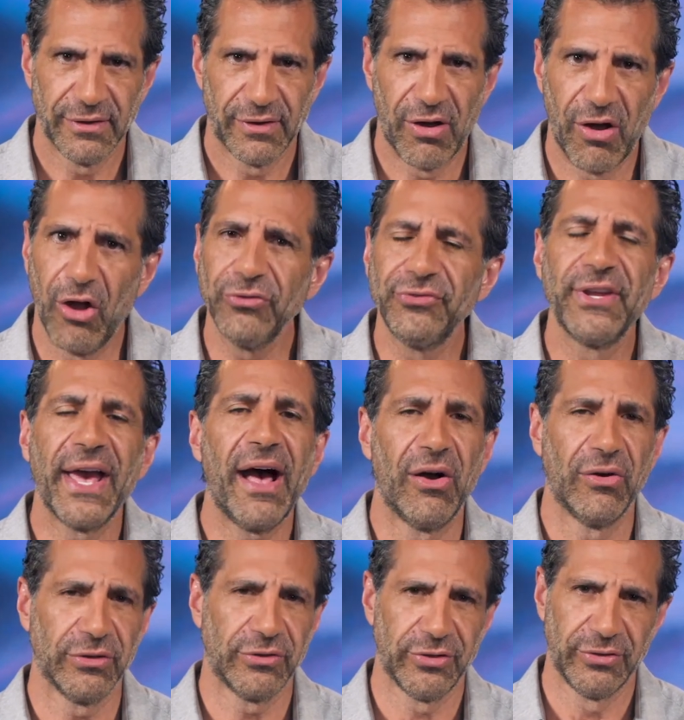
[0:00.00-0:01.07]
All
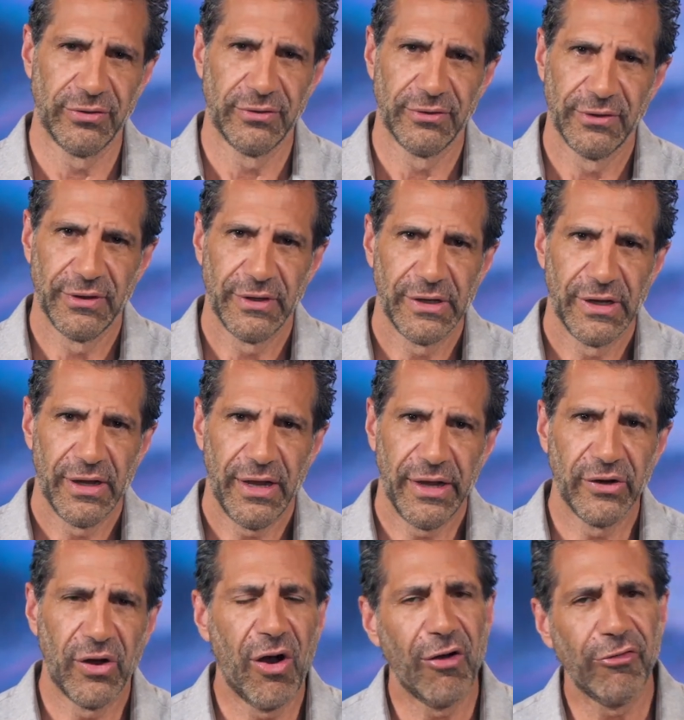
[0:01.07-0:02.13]
doubt
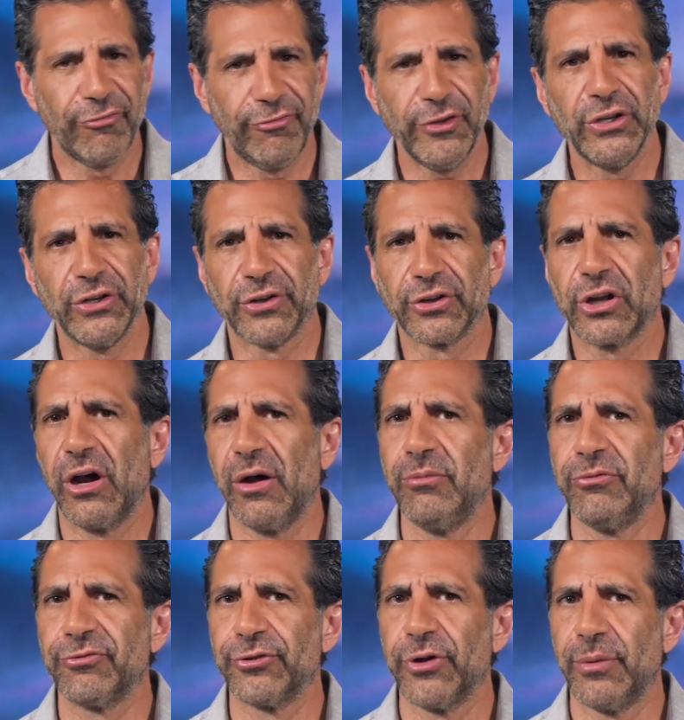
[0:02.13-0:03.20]
and all fear
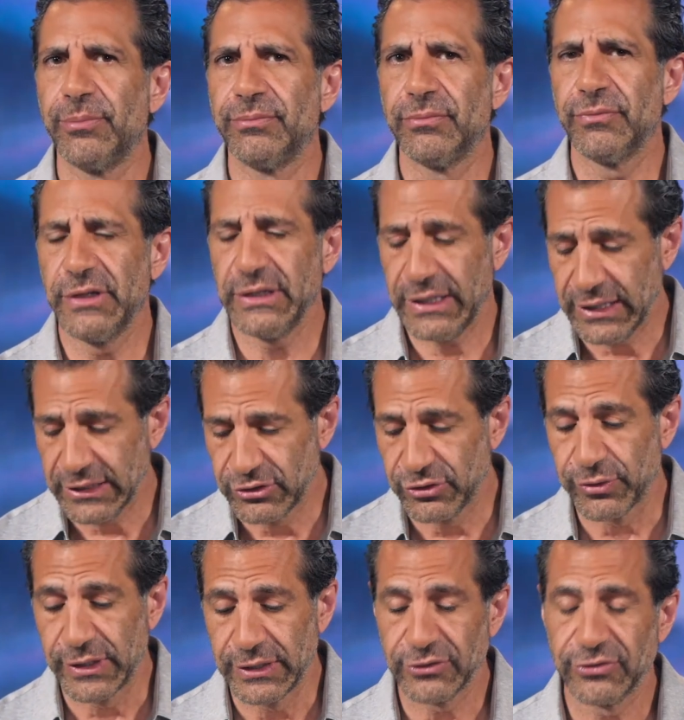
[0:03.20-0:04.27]
come from the
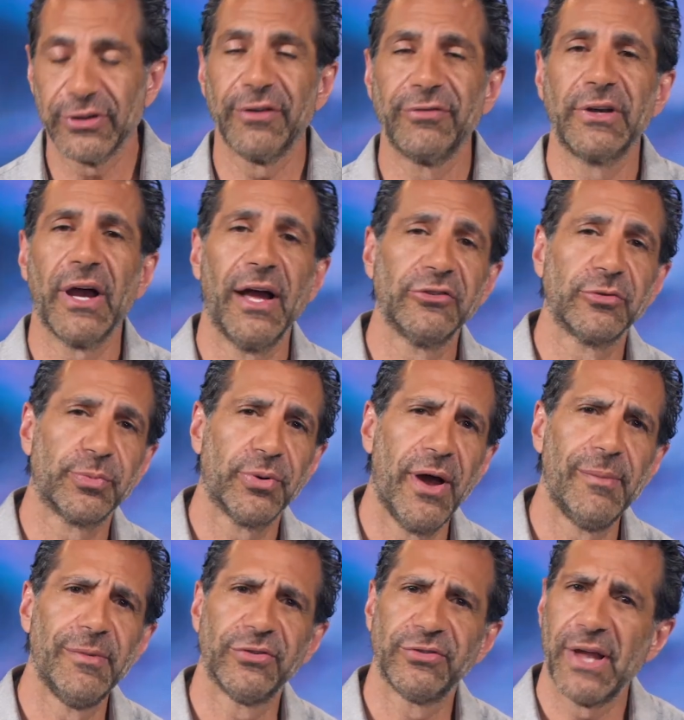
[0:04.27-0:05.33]
ignorance of God's
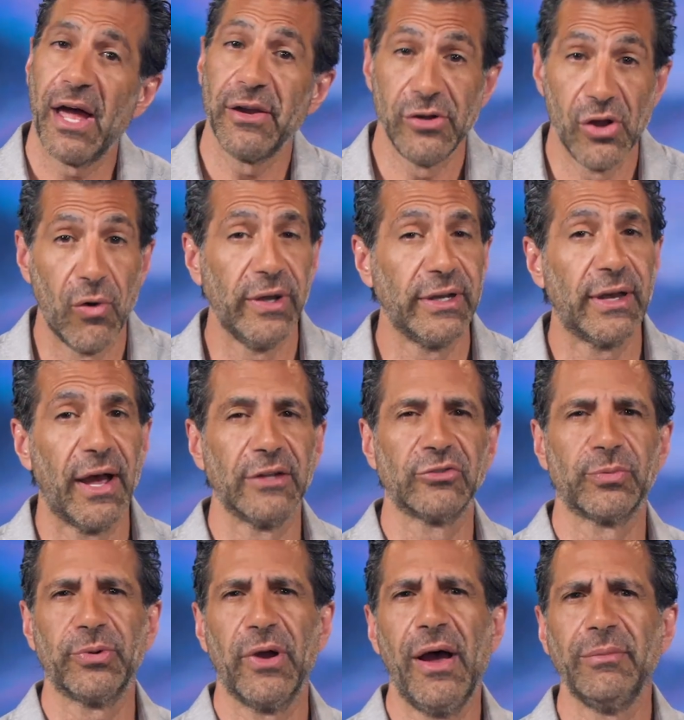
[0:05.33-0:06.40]
promise, not knowing
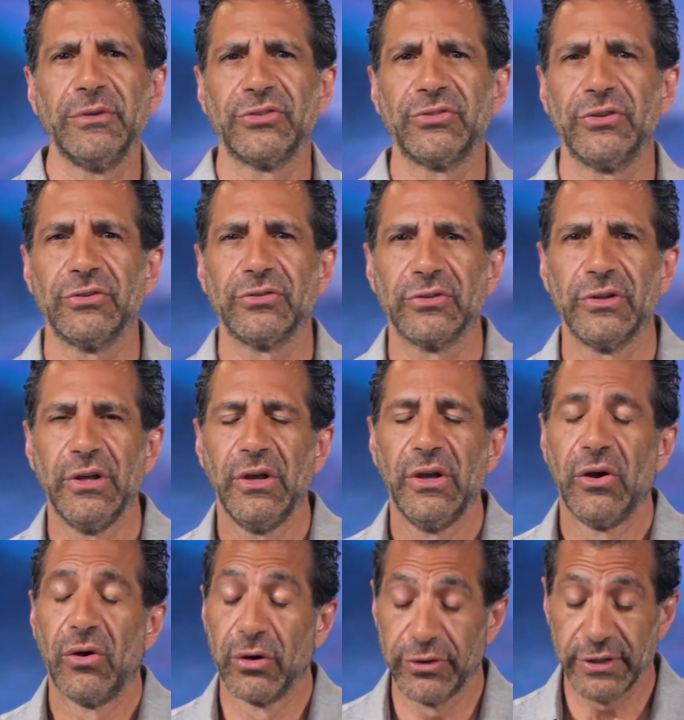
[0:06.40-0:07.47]
God's promises,
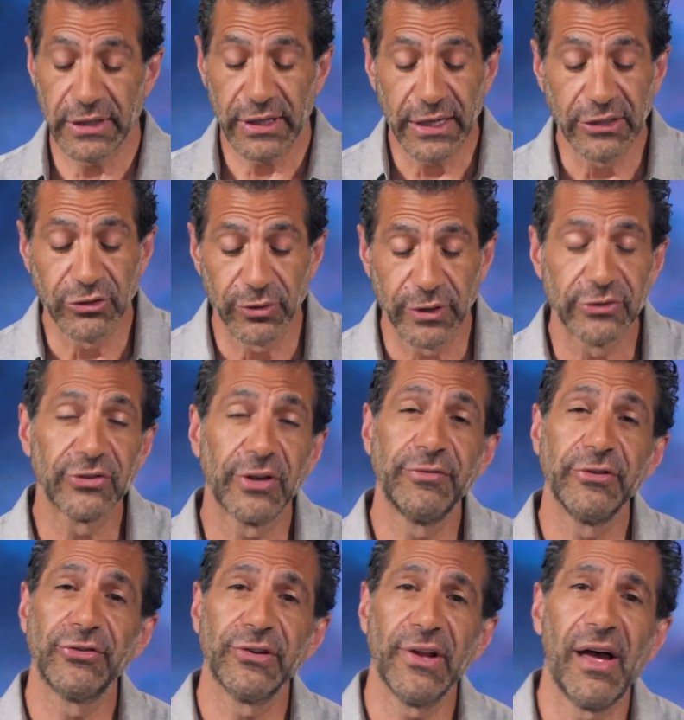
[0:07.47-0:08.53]
or the ignorance of
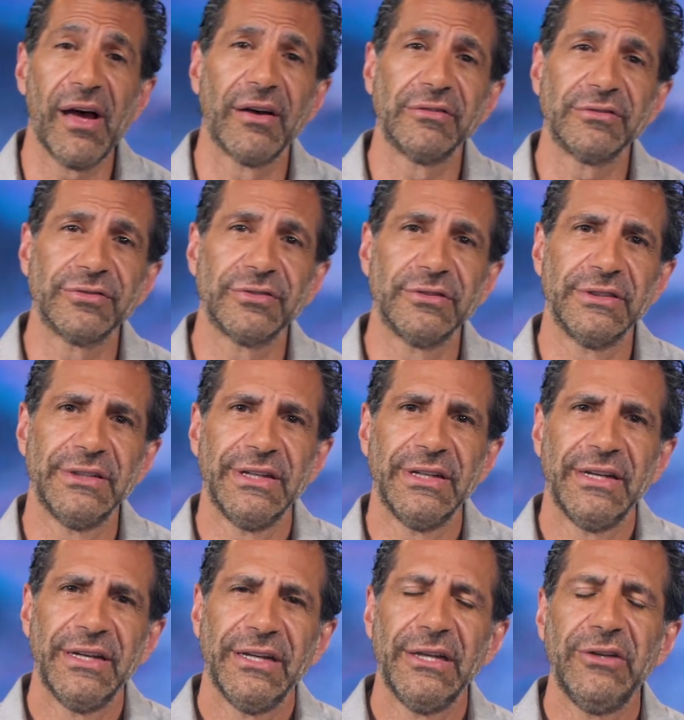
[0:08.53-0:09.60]
His love.
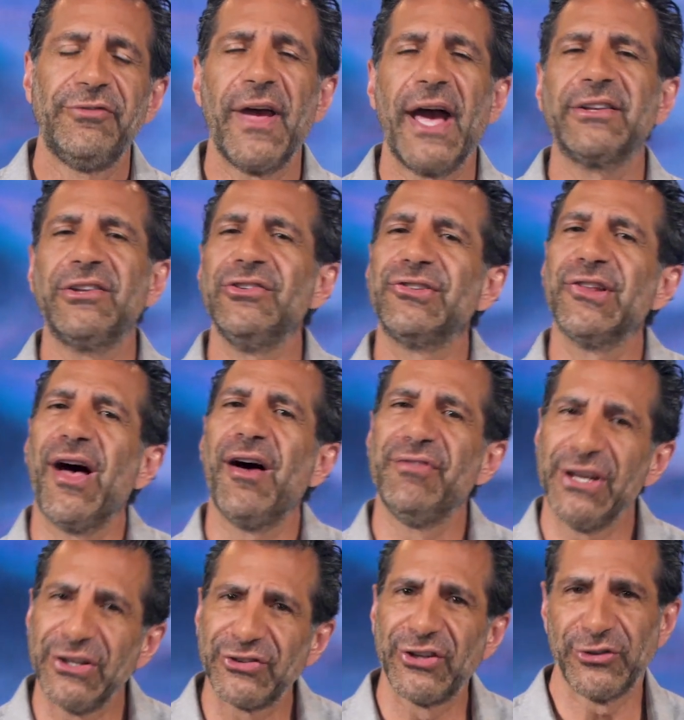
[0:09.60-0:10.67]
In fact, His love
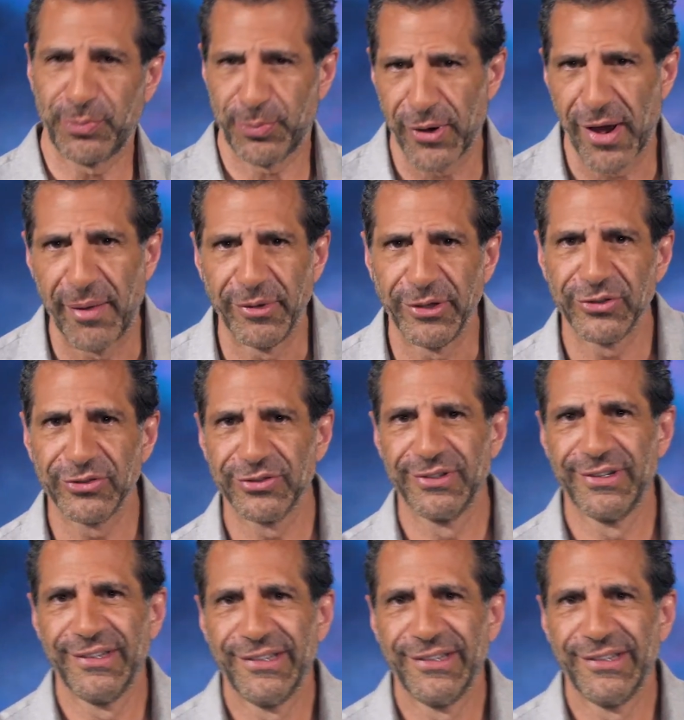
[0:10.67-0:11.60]
is His promise.